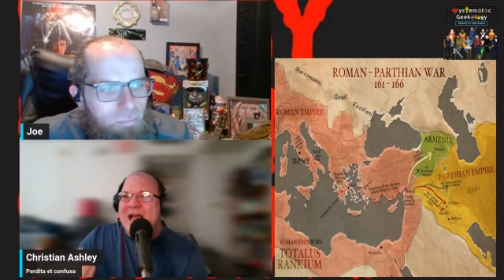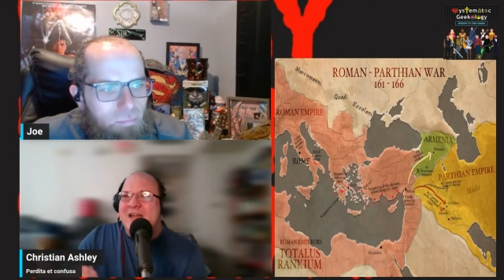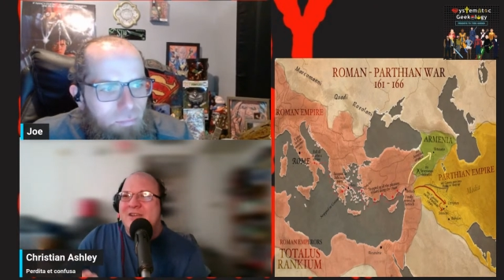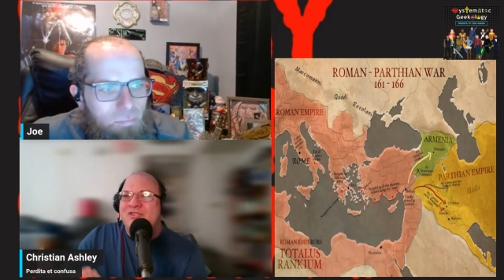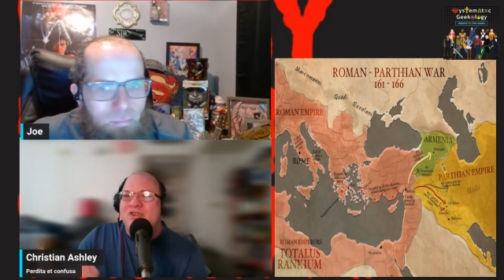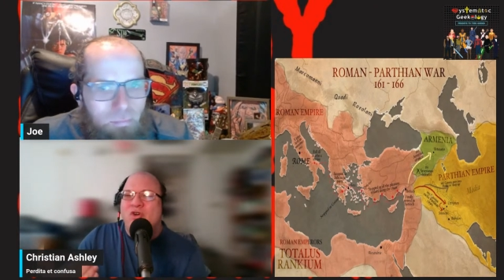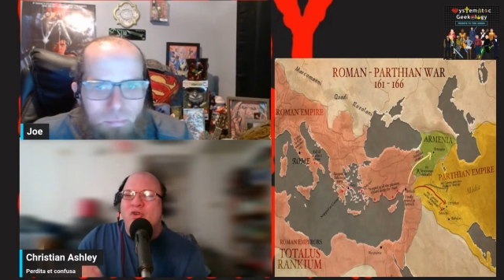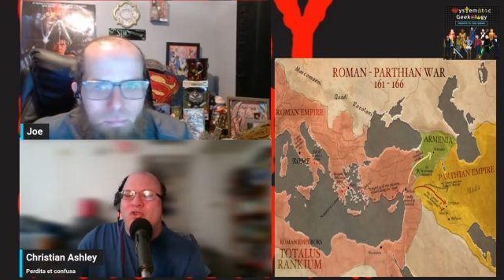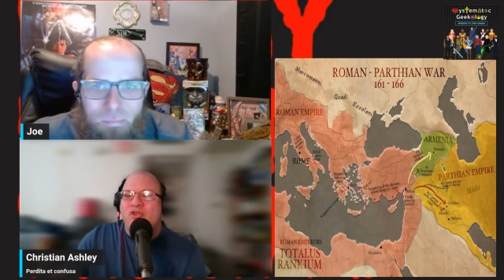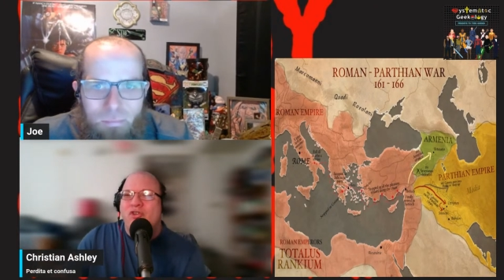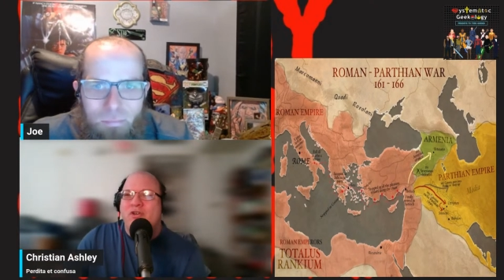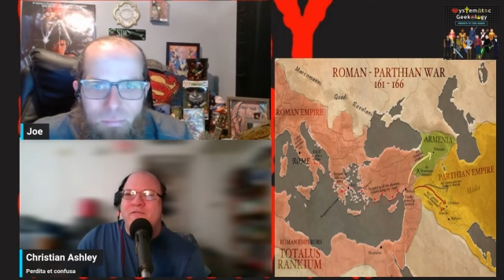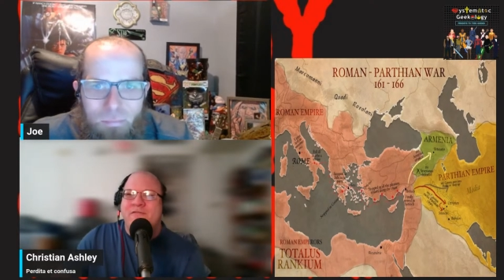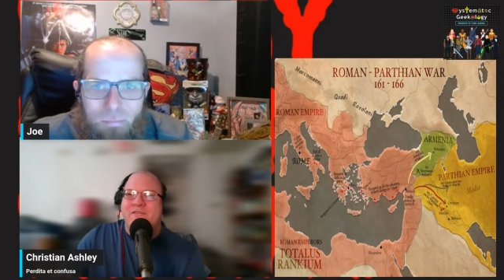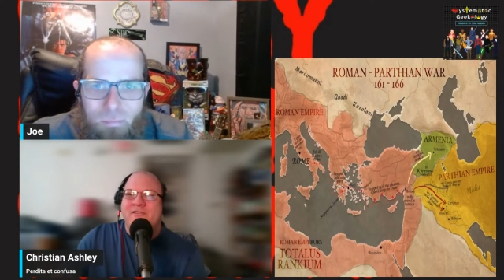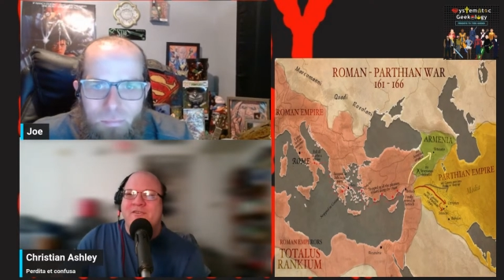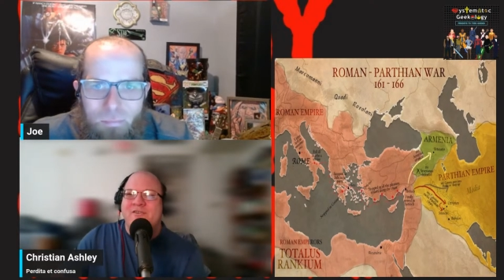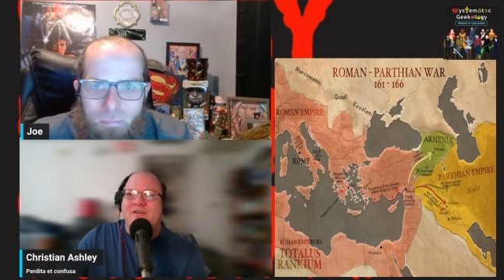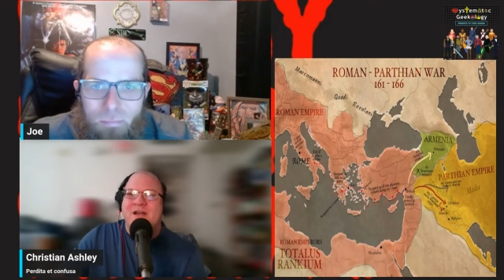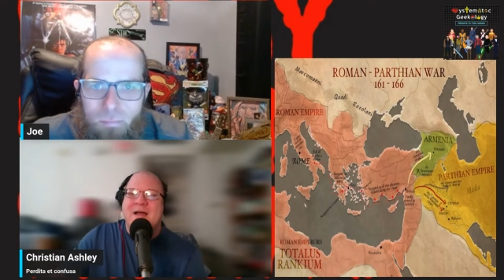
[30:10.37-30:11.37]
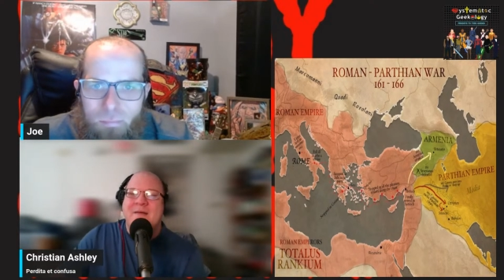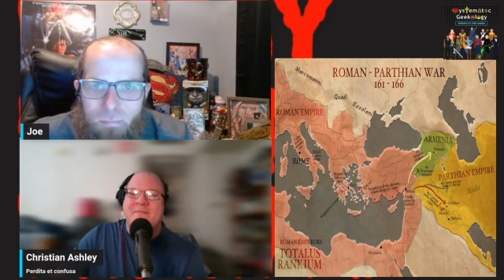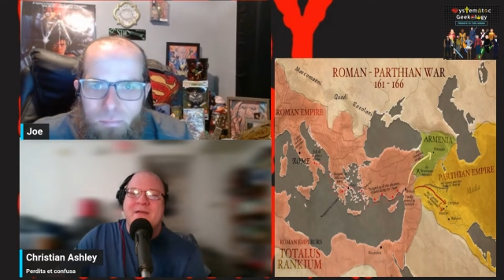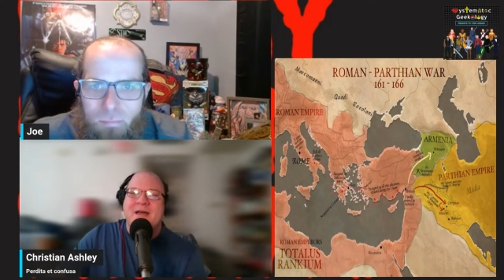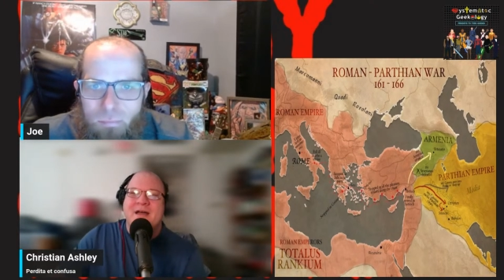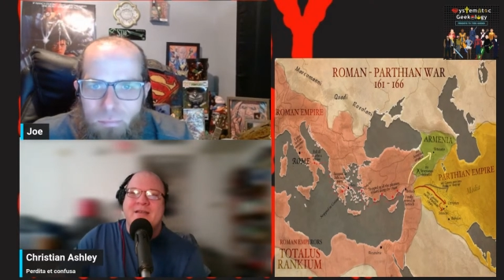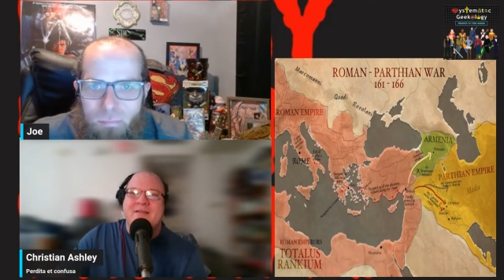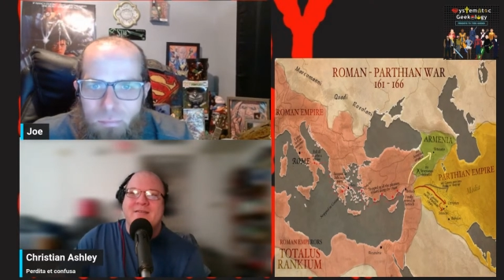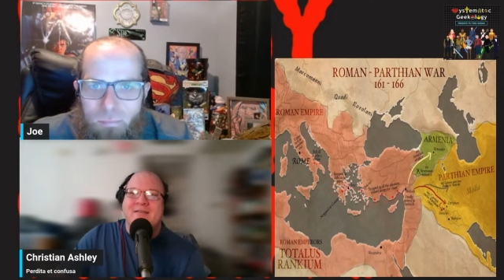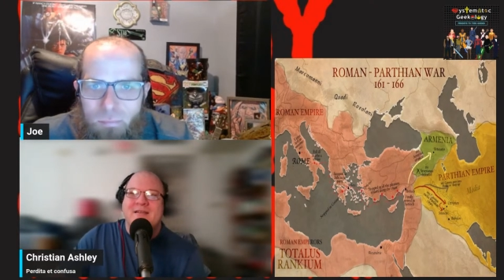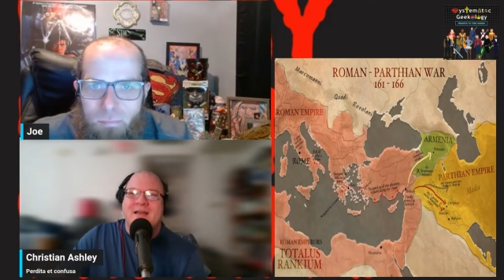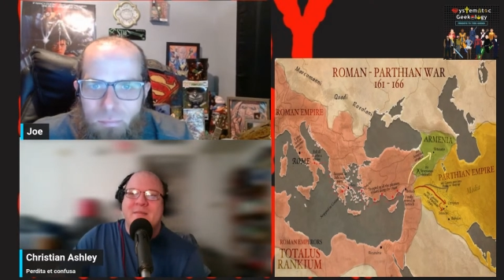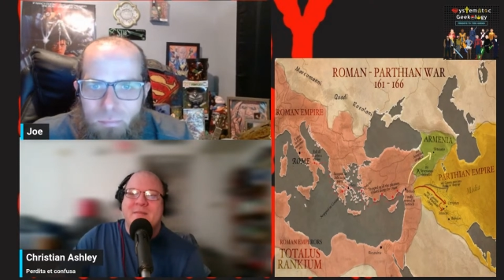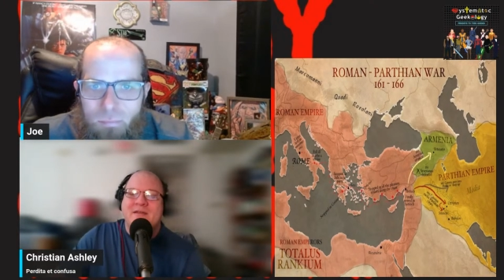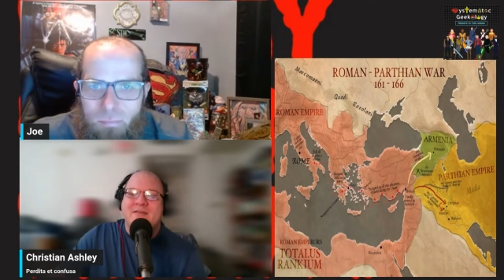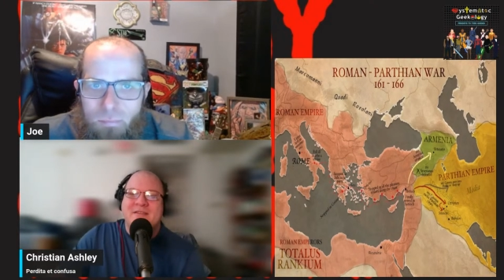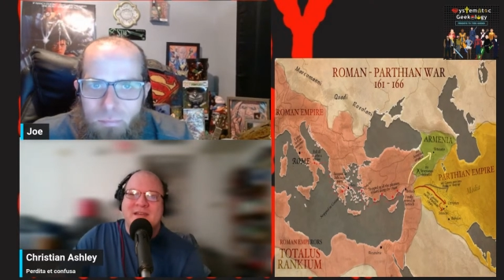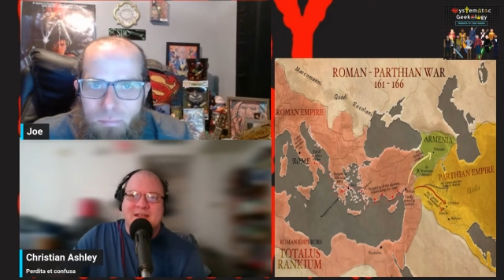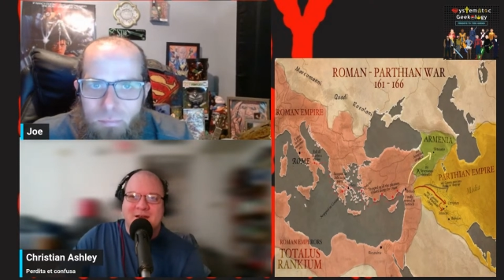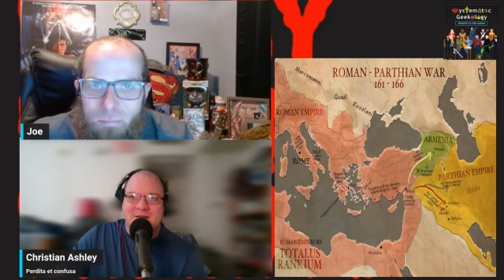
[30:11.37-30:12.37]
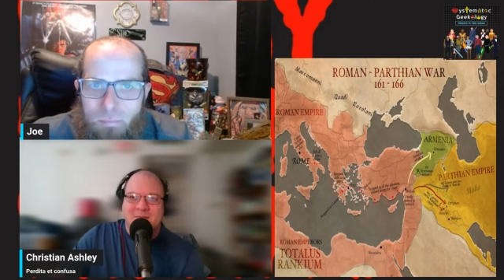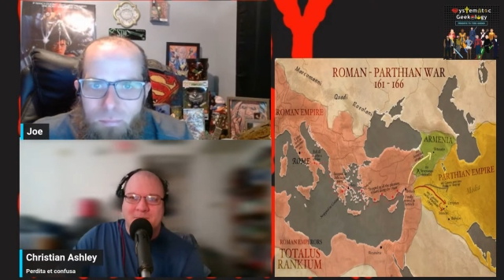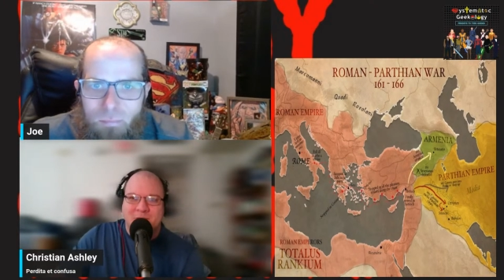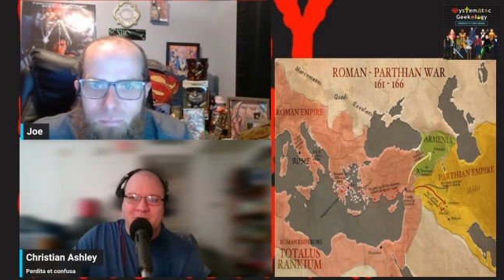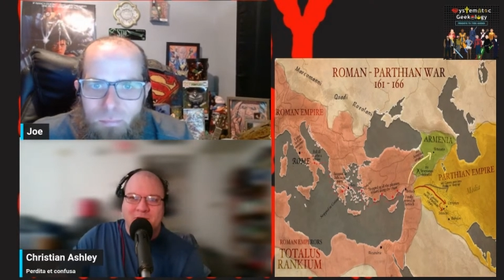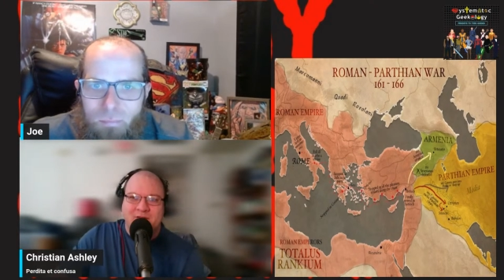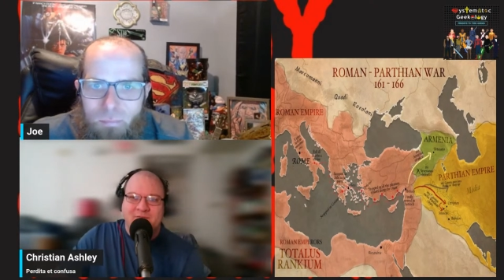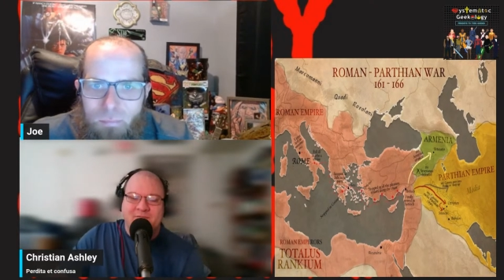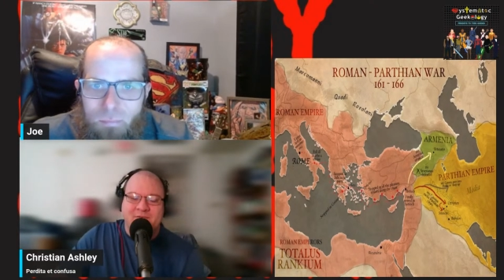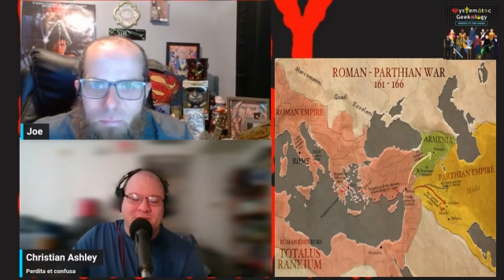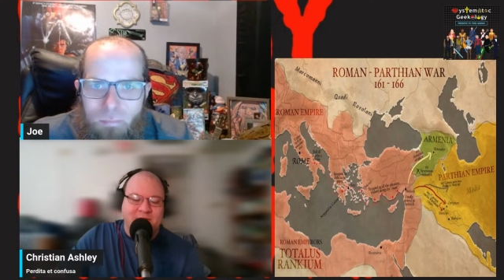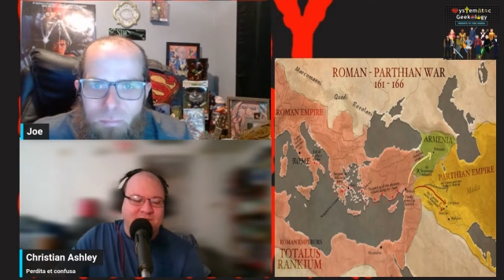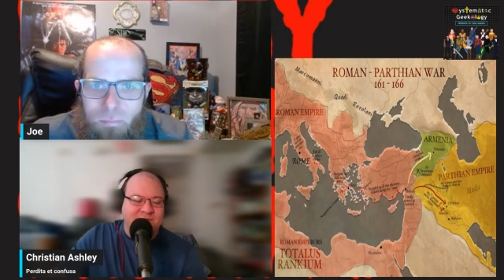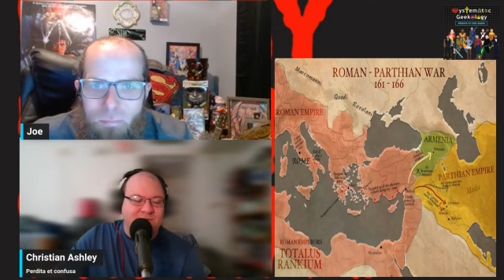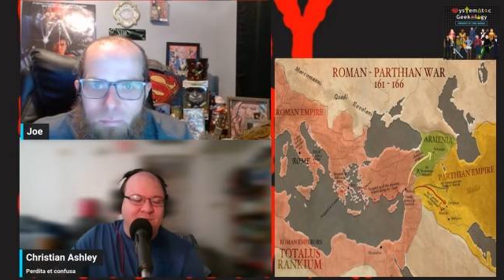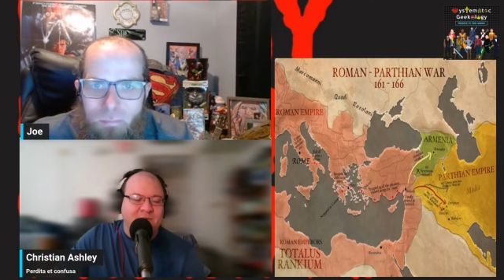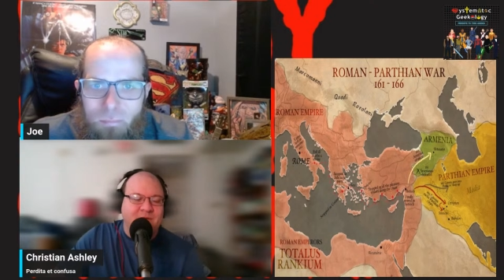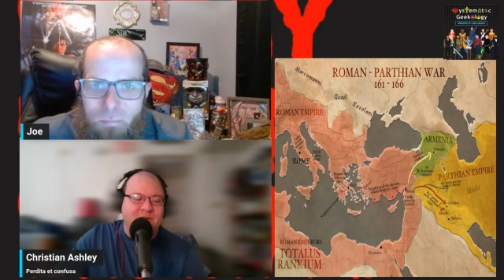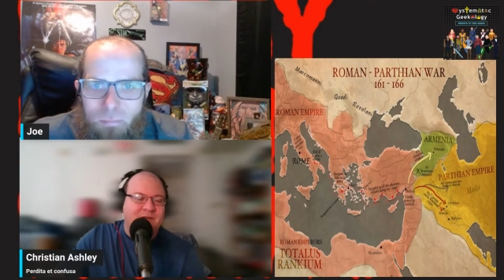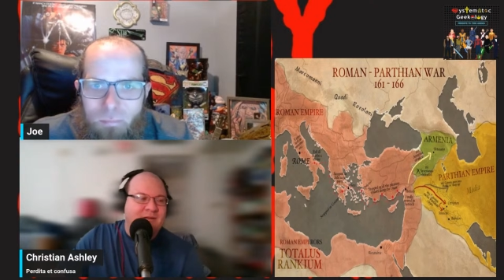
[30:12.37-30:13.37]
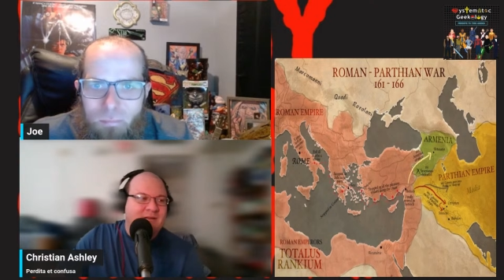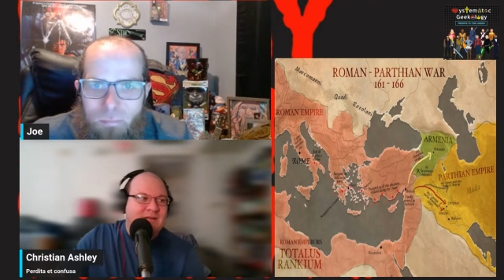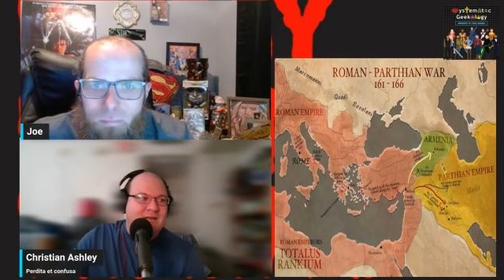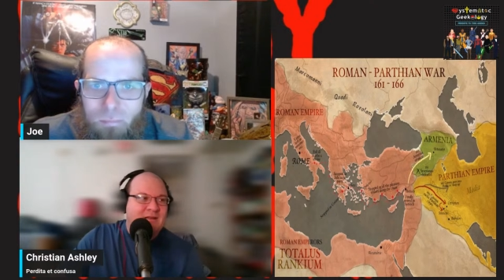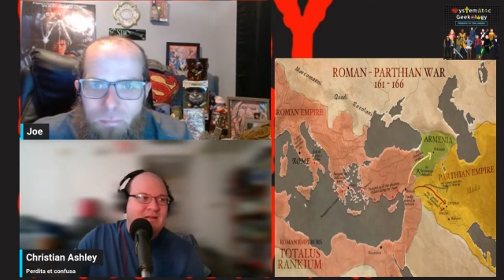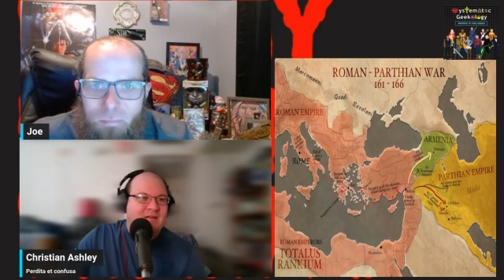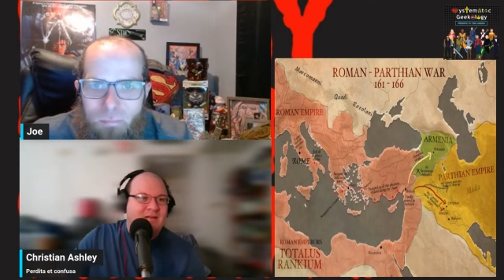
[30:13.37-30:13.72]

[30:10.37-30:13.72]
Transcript: I don't know for sure. I'm not taking a bullet for this one